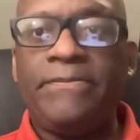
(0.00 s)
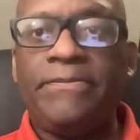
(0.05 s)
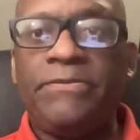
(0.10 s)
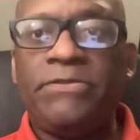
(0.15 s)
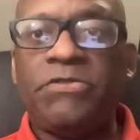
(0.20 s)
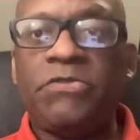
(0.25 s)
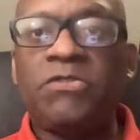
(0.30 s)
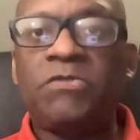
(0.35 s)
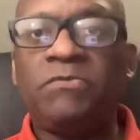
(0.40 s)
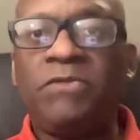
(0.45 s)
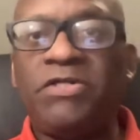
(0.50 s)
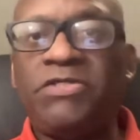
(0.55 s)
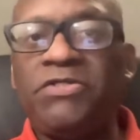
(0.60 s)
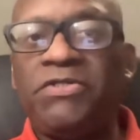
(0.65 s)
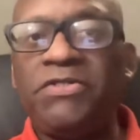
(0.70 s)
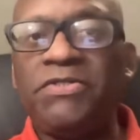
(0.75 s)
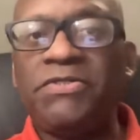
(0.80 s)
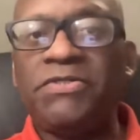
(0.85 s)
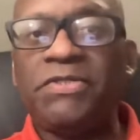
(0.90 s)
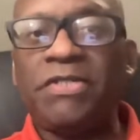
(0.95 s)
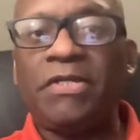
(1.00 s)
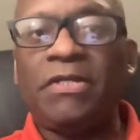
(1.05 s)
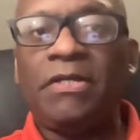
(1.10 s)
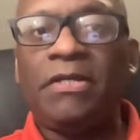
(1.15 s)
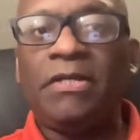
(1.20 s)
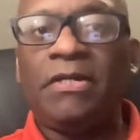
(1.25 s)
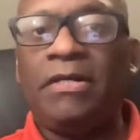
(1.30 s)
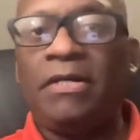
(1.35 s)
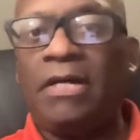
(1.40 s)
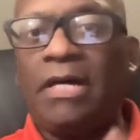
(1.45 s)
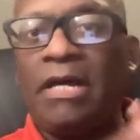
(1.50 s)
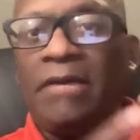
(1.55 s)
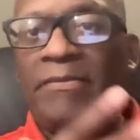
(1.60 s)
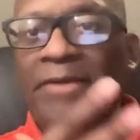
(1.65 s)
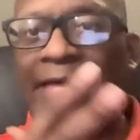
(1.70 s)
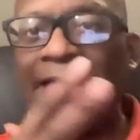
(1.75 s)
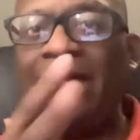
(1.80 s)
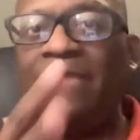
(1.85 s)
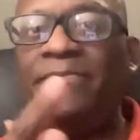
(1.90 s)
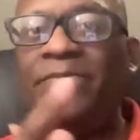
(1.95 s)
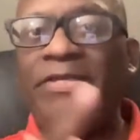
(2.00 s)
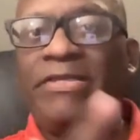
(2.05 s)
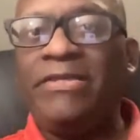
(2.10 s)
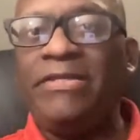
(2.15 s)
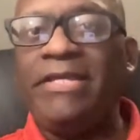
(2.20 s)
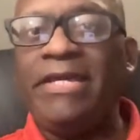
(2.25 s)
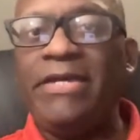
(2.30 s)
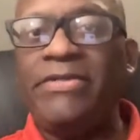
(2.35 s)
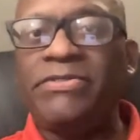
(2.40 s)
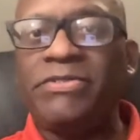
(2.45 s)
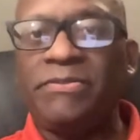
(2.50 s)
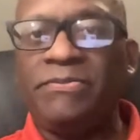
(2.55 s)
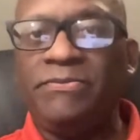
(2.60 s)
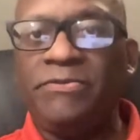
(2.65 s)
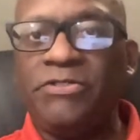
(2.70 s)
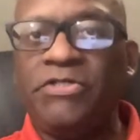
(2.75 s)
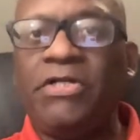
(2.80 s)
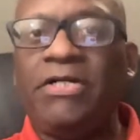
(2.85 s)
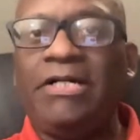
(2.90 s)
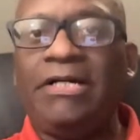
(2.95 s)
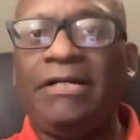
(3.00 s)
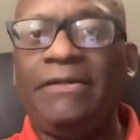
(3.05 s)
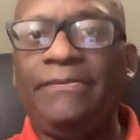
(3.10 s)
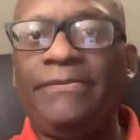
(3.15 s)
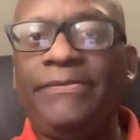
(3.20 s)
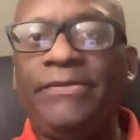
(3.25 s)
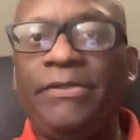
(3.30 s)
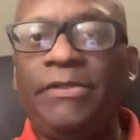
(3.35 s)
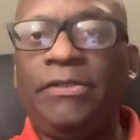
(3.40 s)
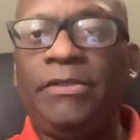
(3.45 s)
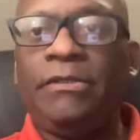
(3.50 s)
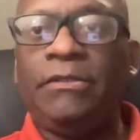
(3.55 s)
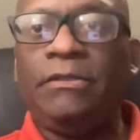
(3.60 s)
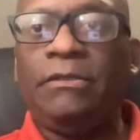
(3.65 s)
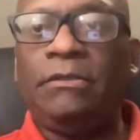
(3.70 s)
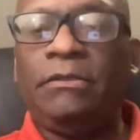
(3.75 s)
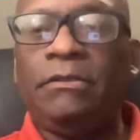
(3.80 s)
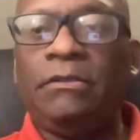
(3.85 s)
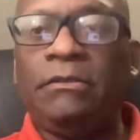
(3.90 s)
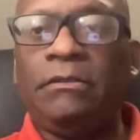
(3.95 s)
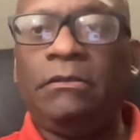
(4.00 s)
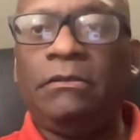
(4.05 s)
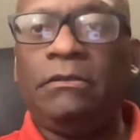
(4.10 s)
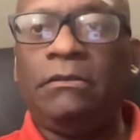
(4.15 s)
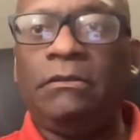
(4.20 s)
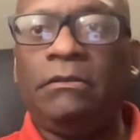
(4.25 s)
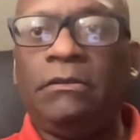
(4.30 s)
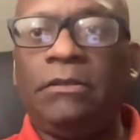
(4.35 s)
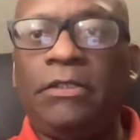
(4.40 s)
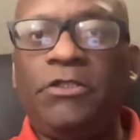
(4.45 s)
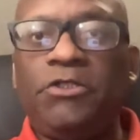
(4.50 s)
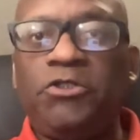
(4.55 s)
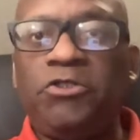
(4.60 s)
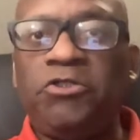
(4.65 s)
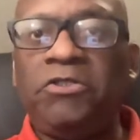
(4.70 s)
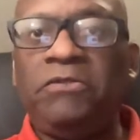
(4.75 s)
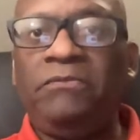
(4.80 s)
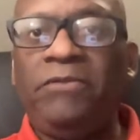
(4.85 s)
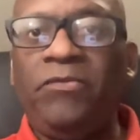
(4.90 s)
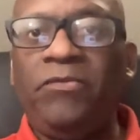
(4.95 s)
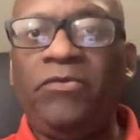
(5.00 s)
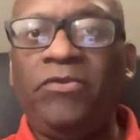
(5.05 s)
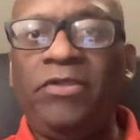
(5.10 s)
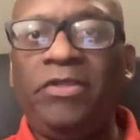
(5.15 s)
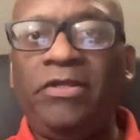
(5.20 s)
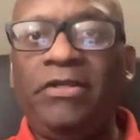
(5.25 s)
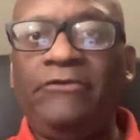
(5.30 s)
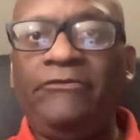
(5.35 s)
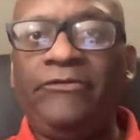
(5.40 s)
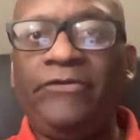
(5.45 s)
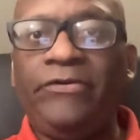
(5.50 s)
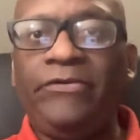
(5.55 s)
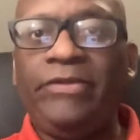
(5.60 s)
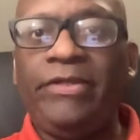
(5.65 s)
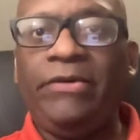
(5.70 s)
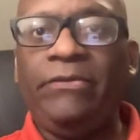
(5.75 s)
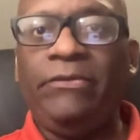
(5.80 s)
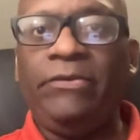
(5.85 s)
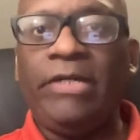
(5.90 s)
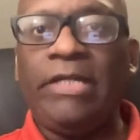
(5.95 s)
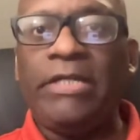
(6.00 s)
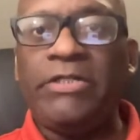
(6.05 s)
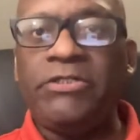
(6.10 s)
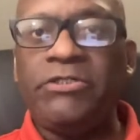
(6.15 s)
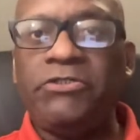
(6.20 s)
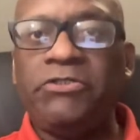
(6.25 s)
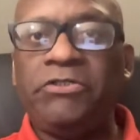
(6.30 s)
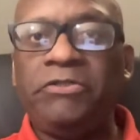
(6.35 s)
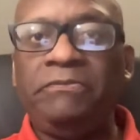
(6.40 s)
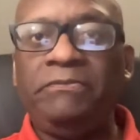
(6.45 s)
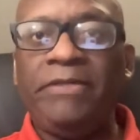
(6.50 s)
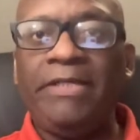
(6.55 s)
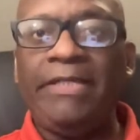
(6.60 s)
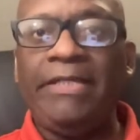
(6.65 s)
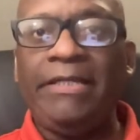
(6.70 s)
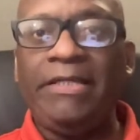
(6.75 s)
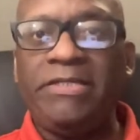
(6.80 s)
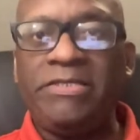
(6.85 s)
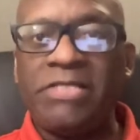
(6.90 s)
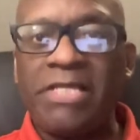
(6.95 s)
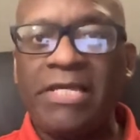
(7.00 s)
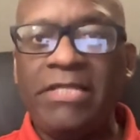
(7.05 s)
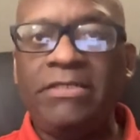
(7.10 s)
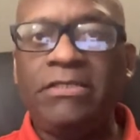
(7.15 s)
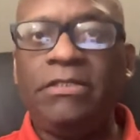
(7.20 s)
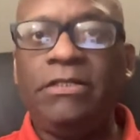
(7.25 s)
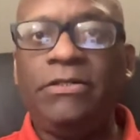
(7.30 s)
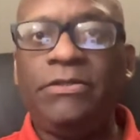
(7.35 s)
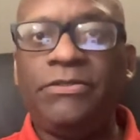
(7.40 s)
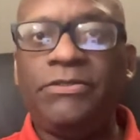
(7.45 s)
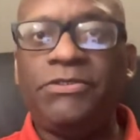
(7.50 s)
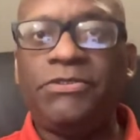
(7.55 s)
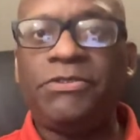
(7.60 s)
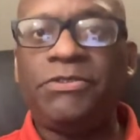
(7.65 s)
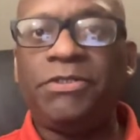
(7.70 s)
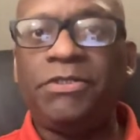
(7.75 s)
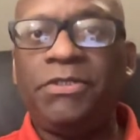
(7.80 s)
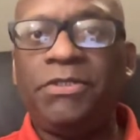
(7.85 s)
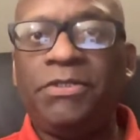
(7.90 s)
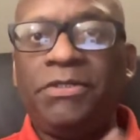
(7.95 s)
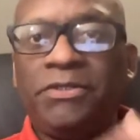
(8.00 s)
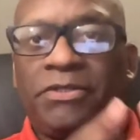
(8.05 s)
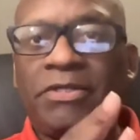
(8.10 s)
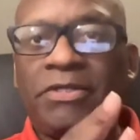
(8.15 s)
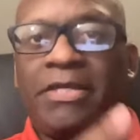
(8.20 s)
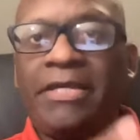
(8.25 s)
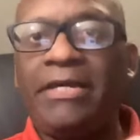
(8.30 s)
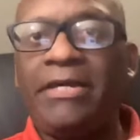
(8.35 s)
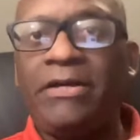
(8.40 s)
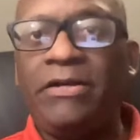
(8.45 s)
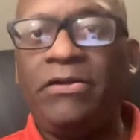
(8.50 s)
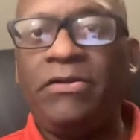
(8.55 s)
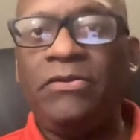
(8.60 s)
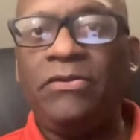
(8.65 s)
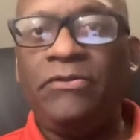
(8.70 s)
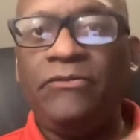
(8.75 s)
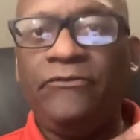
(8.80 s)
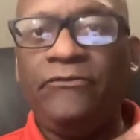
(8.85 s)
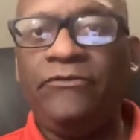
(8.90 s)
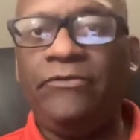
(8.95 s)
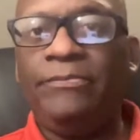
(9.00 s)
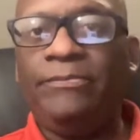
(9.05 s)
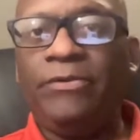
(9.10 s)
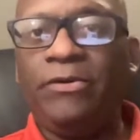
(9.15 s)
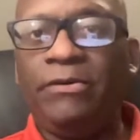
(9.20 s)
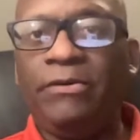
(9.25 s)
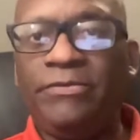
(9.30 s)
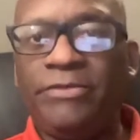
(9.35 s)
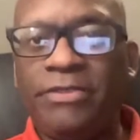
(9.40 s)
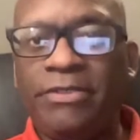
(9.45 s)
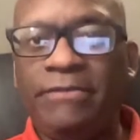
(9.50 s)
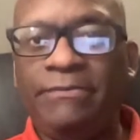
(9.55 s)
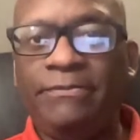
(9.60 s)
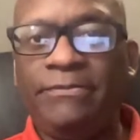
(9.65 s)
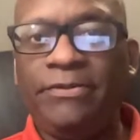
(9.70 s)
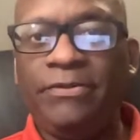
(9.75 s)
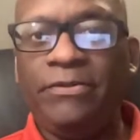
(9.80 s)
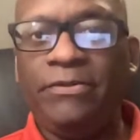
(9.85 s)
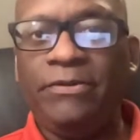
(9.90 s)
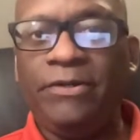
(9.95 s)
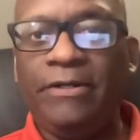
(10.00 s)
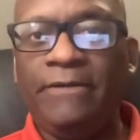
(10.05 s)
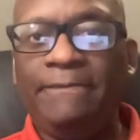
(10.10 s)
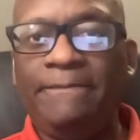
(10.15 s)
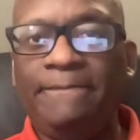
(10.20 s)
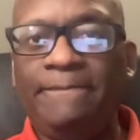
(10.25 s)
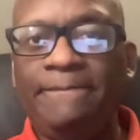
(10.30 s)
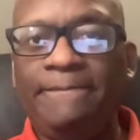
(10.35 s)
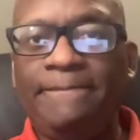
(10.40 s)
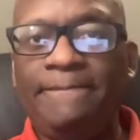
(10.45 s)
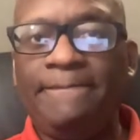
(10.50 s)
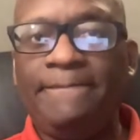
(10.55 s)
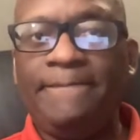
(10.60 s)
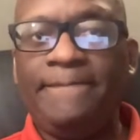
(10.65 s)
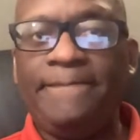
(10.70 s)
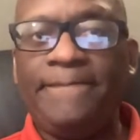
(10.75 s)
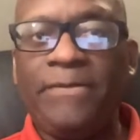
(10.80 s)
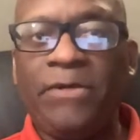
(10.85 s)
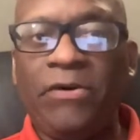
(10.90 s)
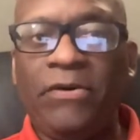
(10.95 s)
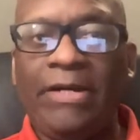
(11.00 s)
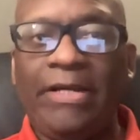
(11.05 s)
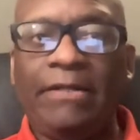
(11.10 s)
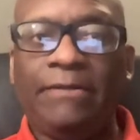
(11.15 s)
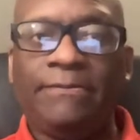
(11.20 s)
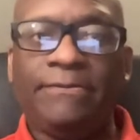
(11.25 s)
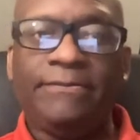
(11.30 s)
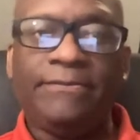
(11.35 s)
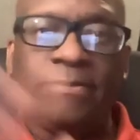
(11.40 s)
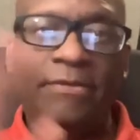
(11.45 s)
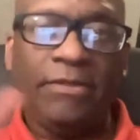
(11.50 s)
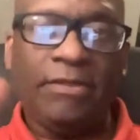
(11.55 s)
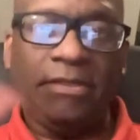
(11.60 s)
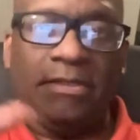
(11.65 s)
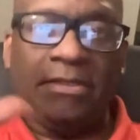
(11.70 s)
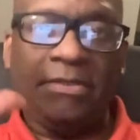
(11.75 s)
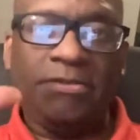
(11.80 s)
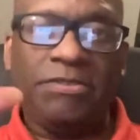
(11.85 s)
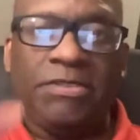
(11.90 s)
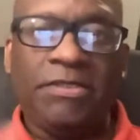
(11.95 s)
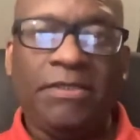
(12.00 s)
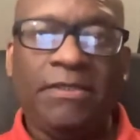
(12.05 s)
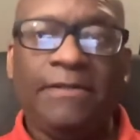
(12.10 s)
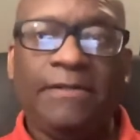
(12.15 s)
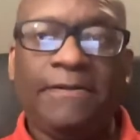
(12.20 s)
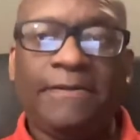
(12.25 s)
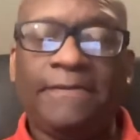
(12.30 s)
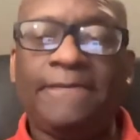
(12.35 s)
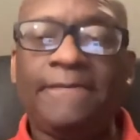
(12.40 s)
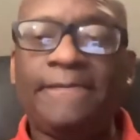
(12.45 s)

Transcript: So, as much as I'm happy that he has a job, it shouldn't be with the NFL network. It should be as head coach of the Cal football team program. All right. I'll see you later.